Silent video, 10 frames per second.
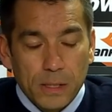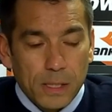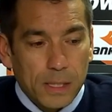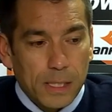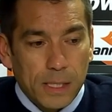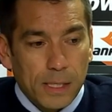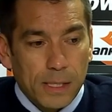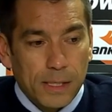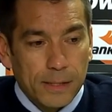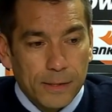
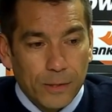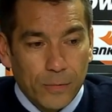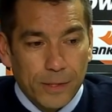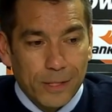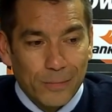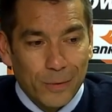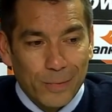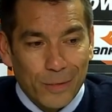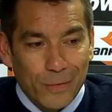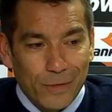You know, we're going to
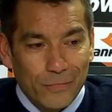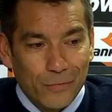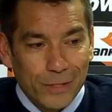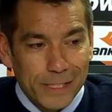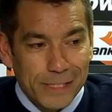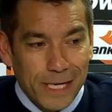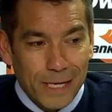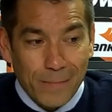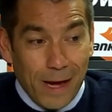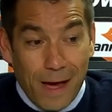prepare well for this
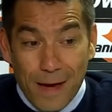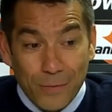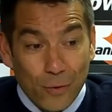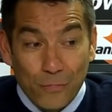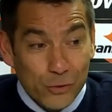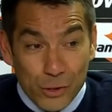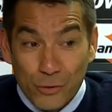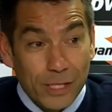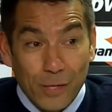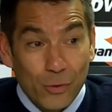game. I know for
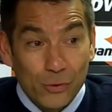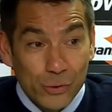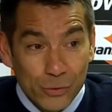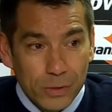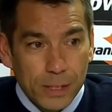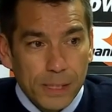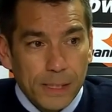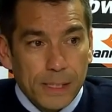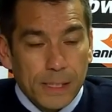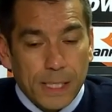sure they will too.
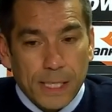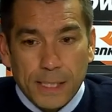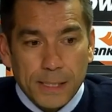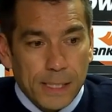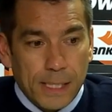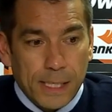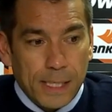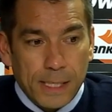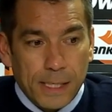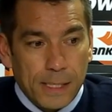And,
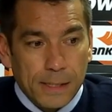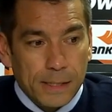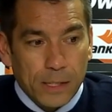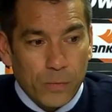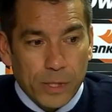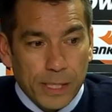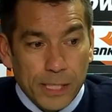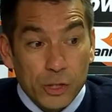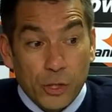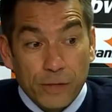you know, we're going to
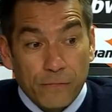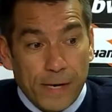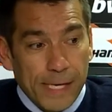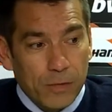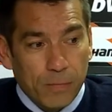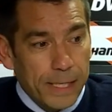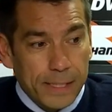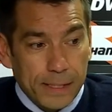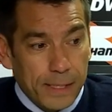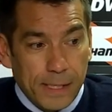enjoy the final,
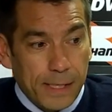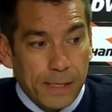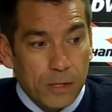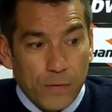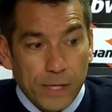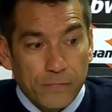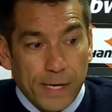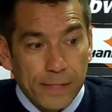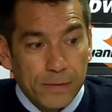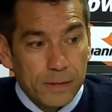make it a great
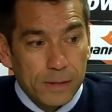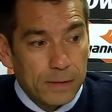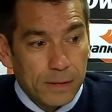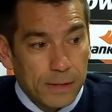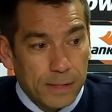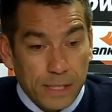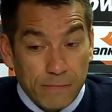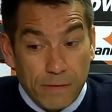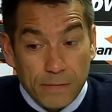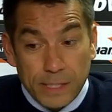final,
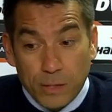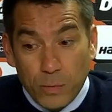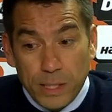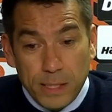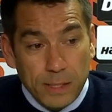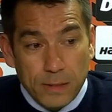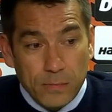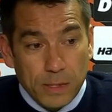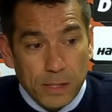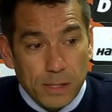give everything
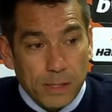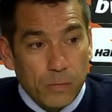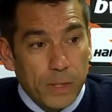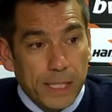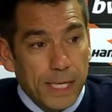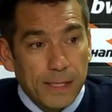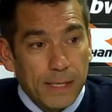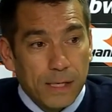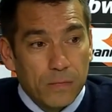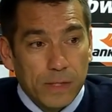we can,
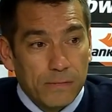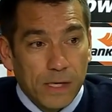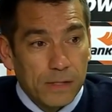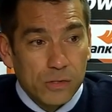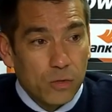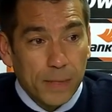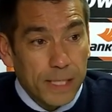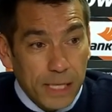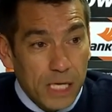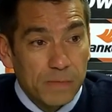like we've done so
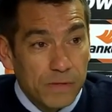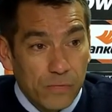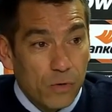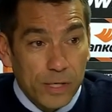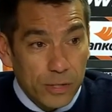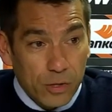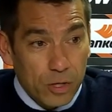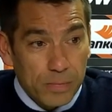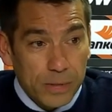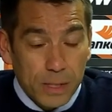many games before in
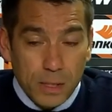Europe,